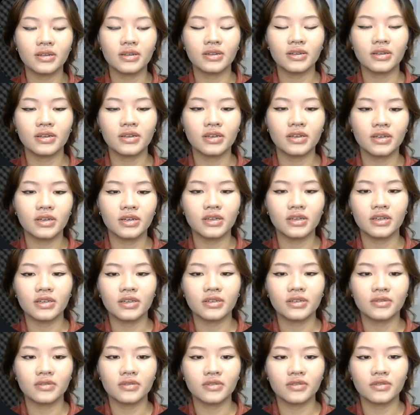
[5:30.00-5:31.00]

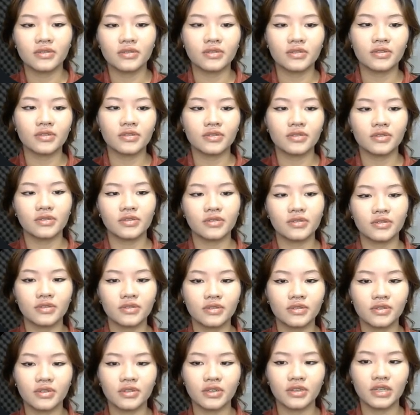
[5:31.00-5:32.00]

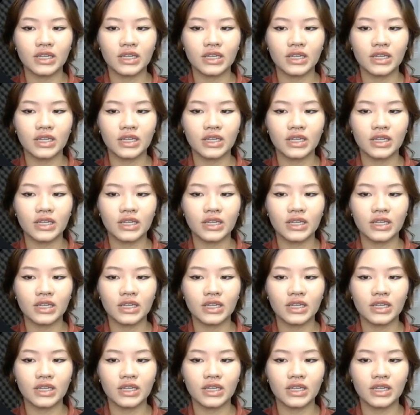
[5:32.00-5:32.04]
Nobody speaks.